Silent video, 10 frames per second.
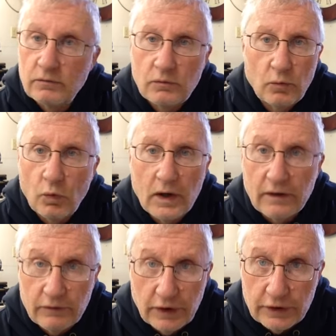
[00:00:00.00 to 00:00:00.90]

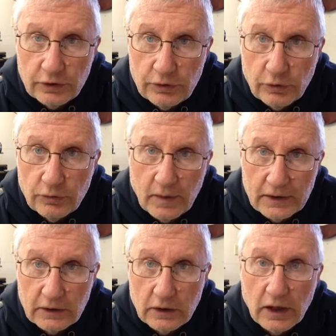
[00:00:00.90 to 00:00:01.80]
whatever they could do to
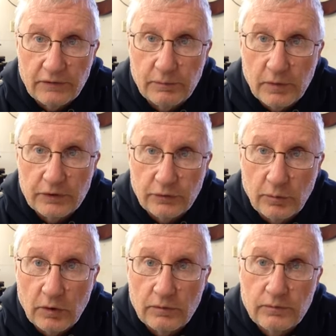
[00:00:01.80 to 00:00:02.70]
make your life
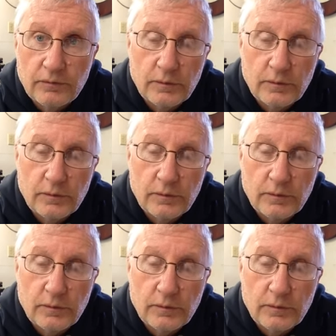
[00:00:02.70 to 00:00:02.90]
miserable,